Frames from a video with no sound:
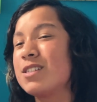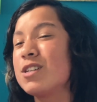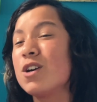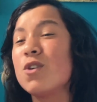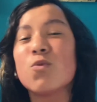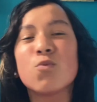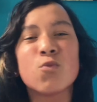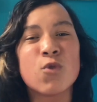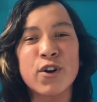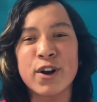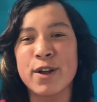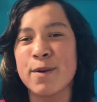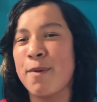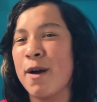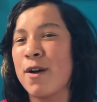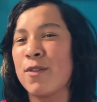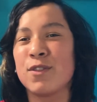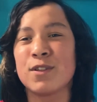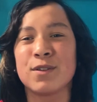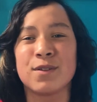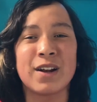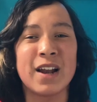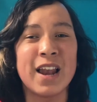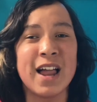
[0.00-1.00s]
don't worry about
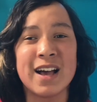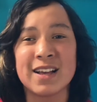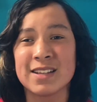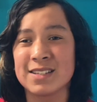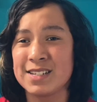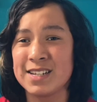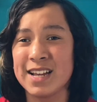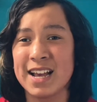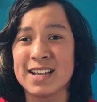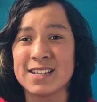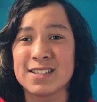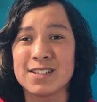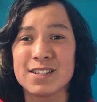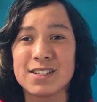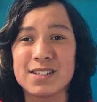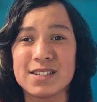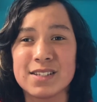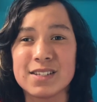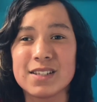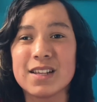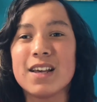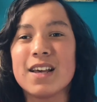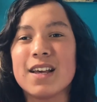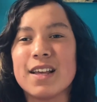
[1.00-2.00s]
the class
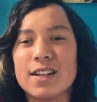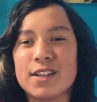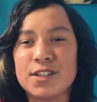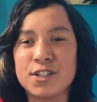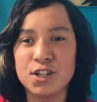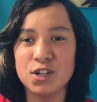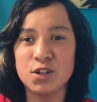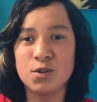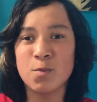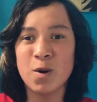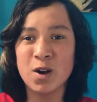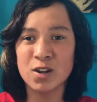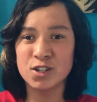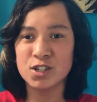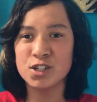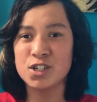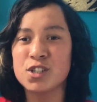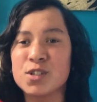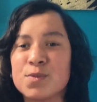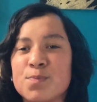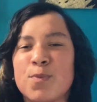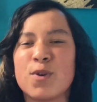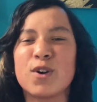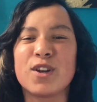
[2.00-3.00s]
tests too much.
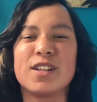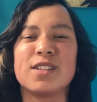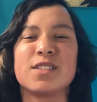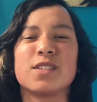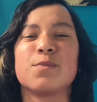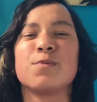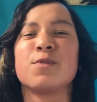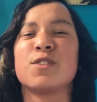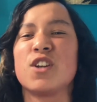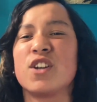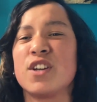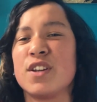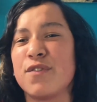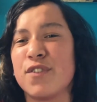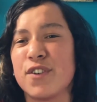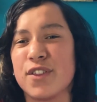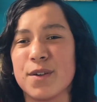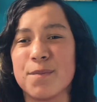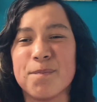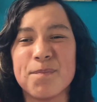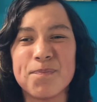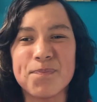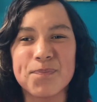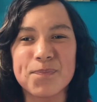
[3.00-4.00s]
Just put in some study for
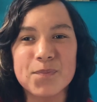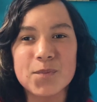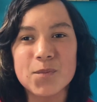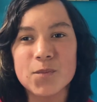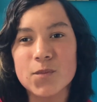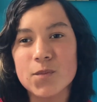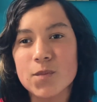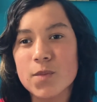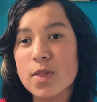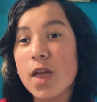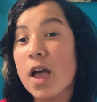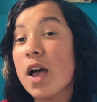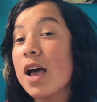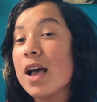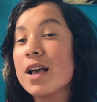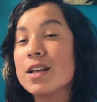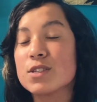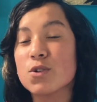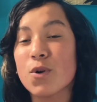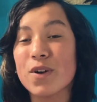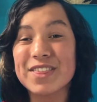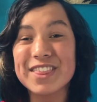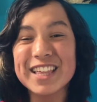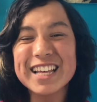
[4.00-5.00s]
them.
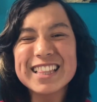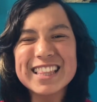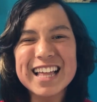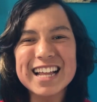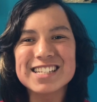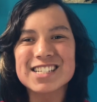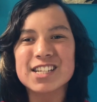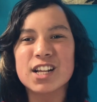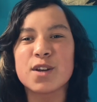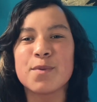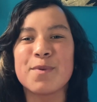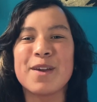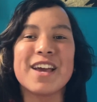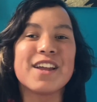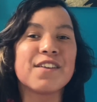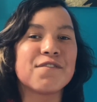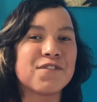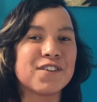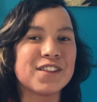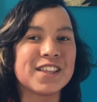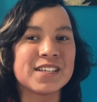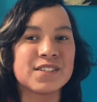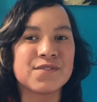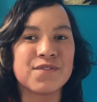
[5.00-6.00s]
So I think that's going to be
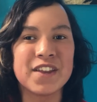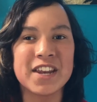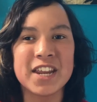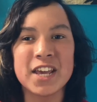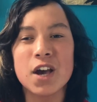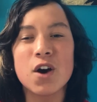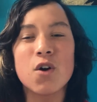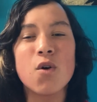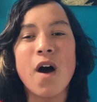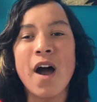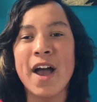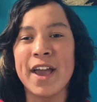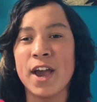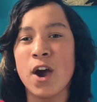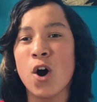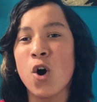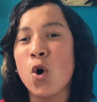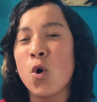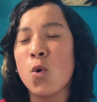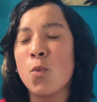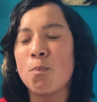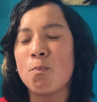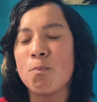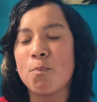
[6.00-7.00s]
it for this video. I
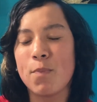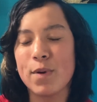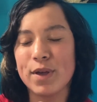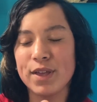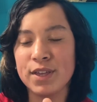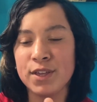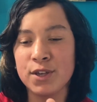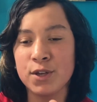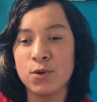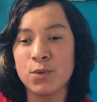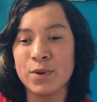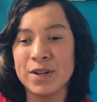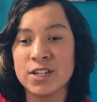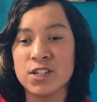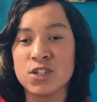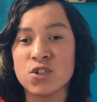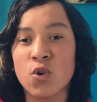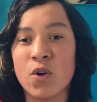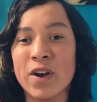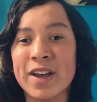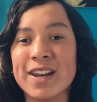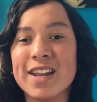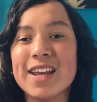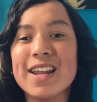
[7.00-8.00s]
hope you
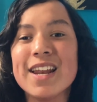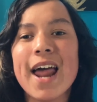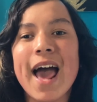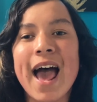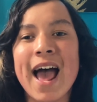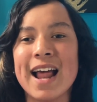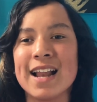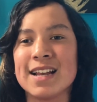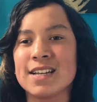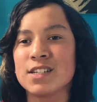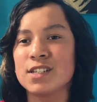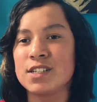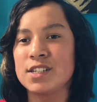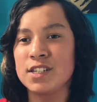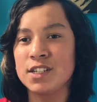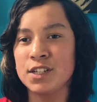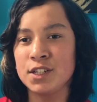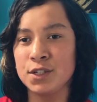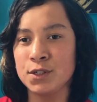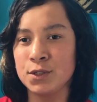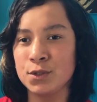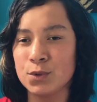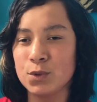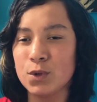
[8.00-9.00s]
enjoyed it and
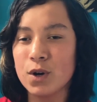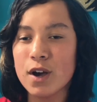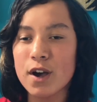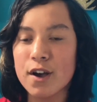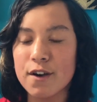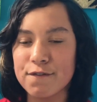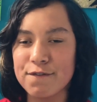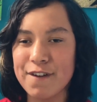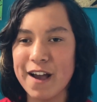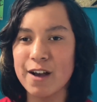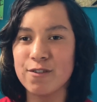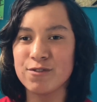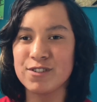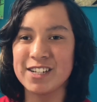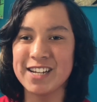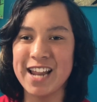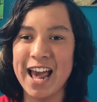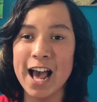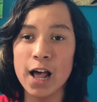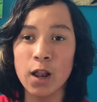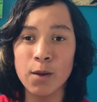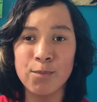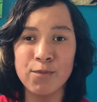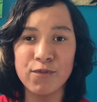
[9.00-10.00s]
you found it
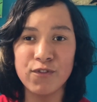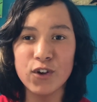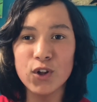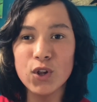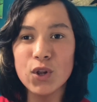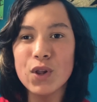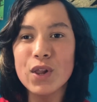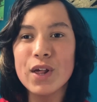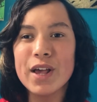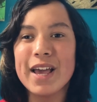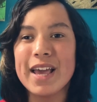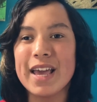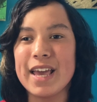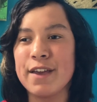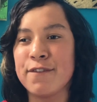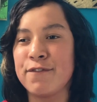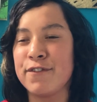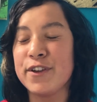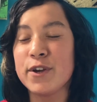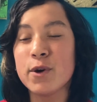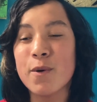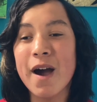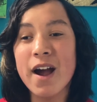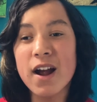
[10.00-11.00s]
helpful.
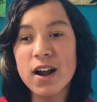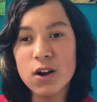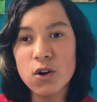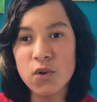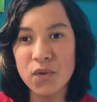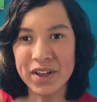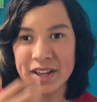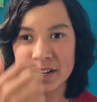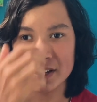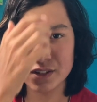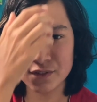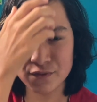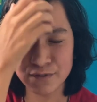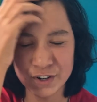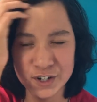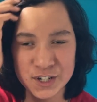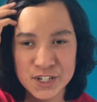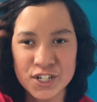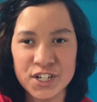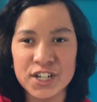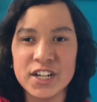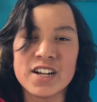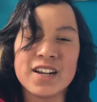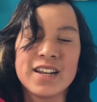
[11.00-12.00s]
If you are going into
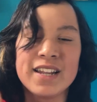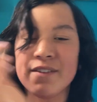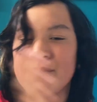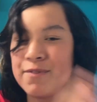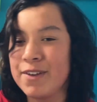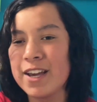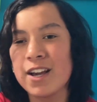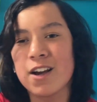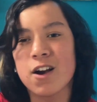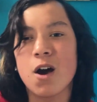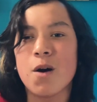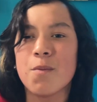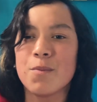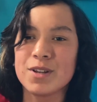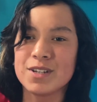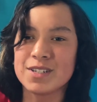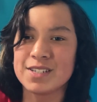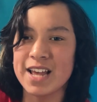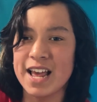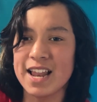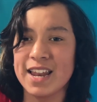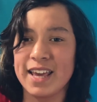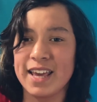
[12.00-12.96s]
first year, leave me a comment